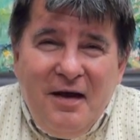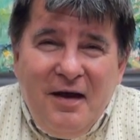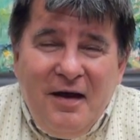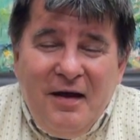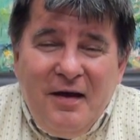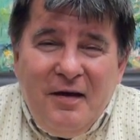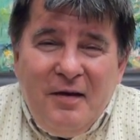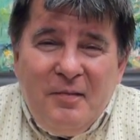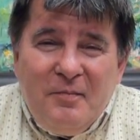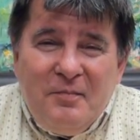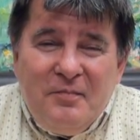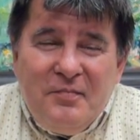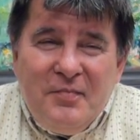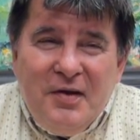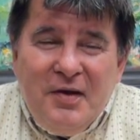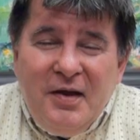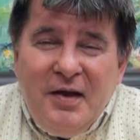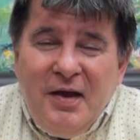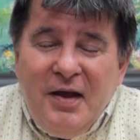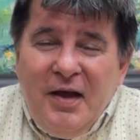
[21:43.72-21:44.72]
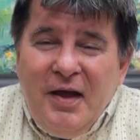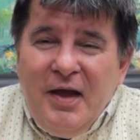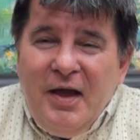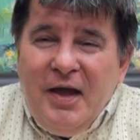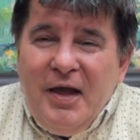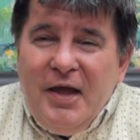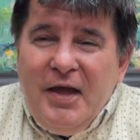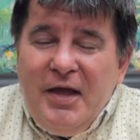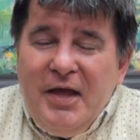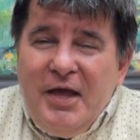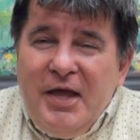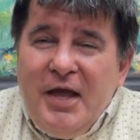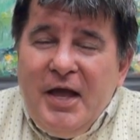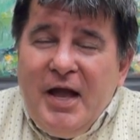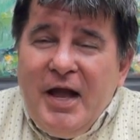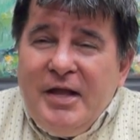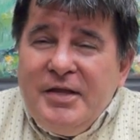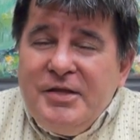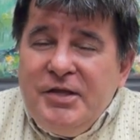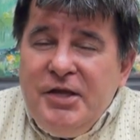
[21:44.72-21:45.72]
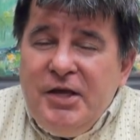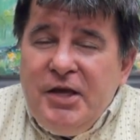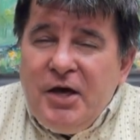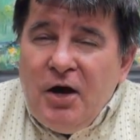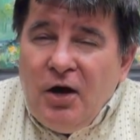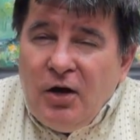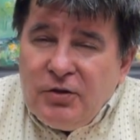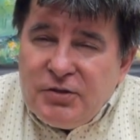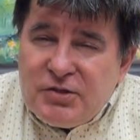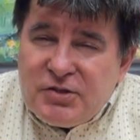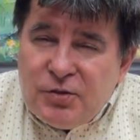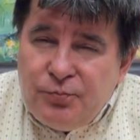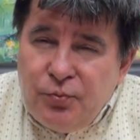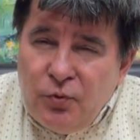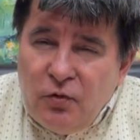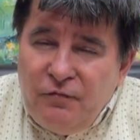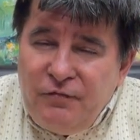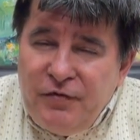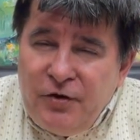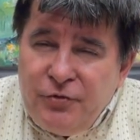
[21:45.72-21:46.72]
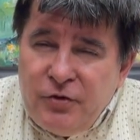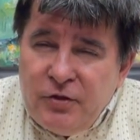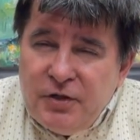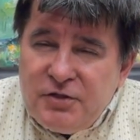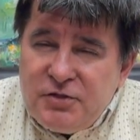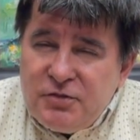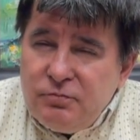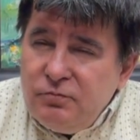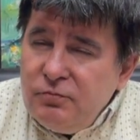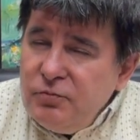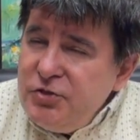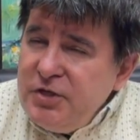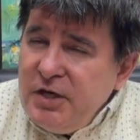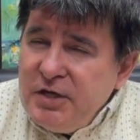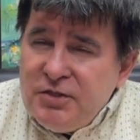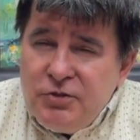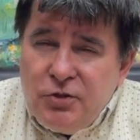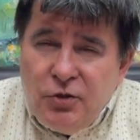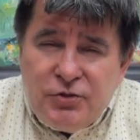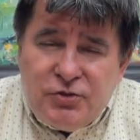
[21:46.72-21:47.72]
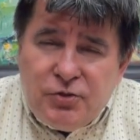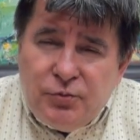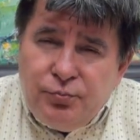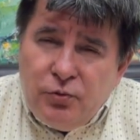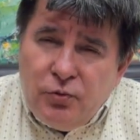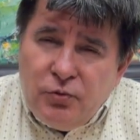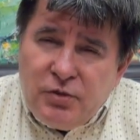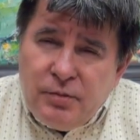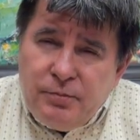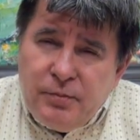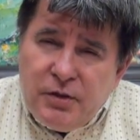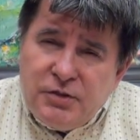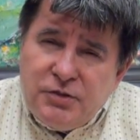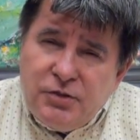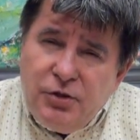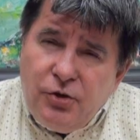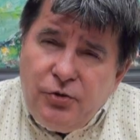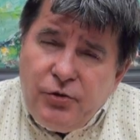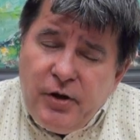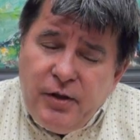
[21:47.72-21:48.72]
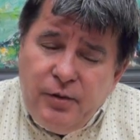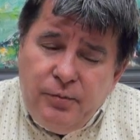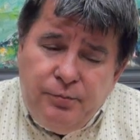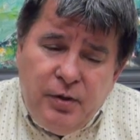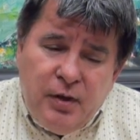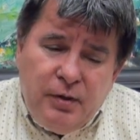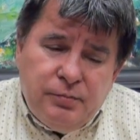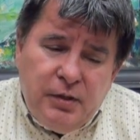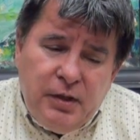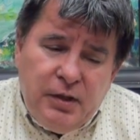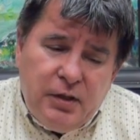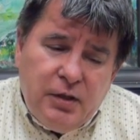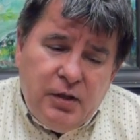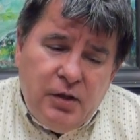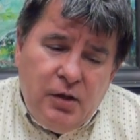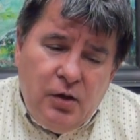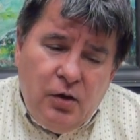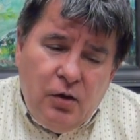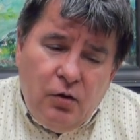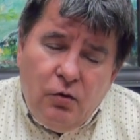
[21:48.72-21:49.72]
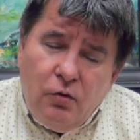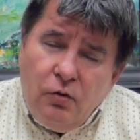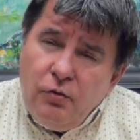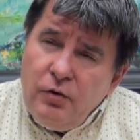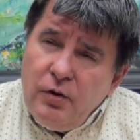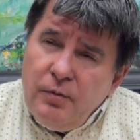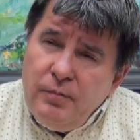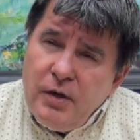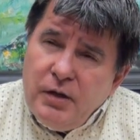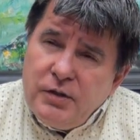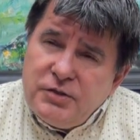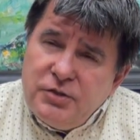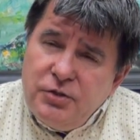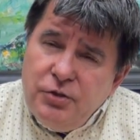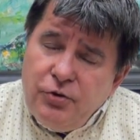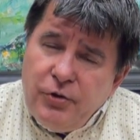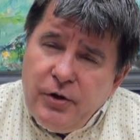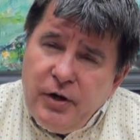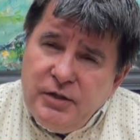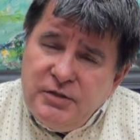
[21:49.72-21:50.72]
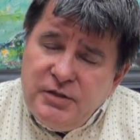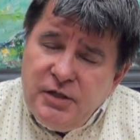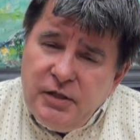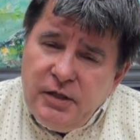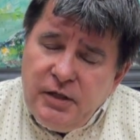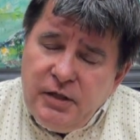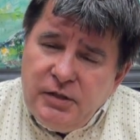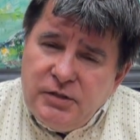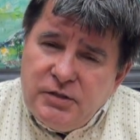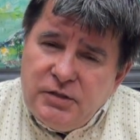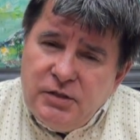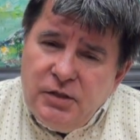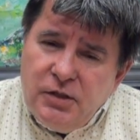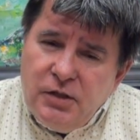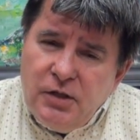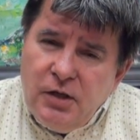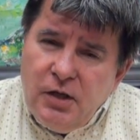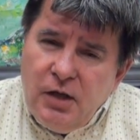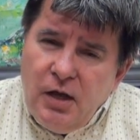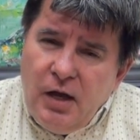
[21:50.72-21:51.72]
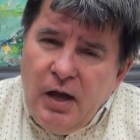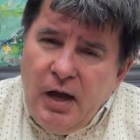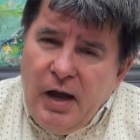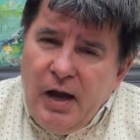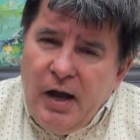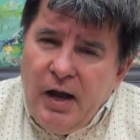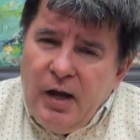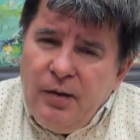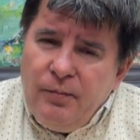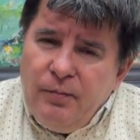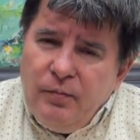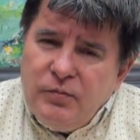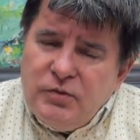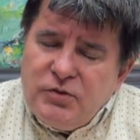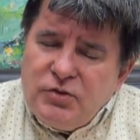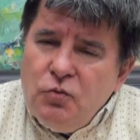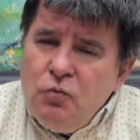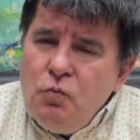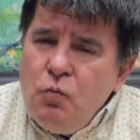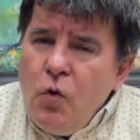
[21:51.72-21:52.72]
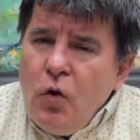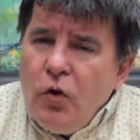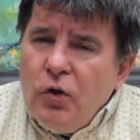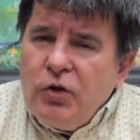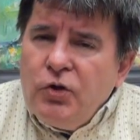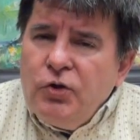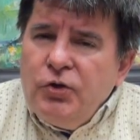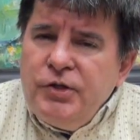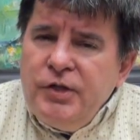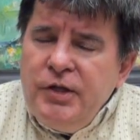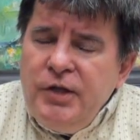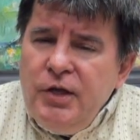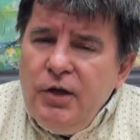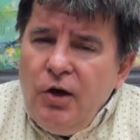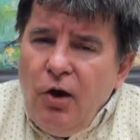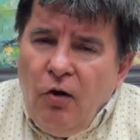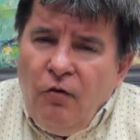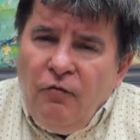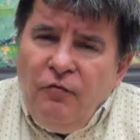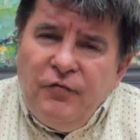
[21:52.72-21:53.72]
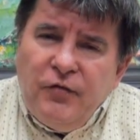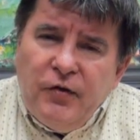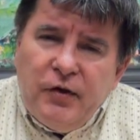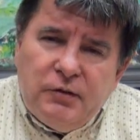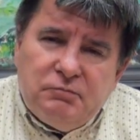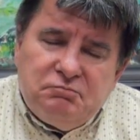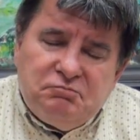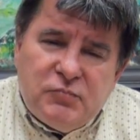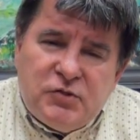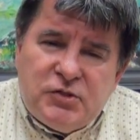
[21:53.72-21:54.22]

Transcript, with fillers: Um, he, and he can't support federalism, which has no support amongst the Ukrainian public or amongst Ukraine's elites. Um, so what could he offer?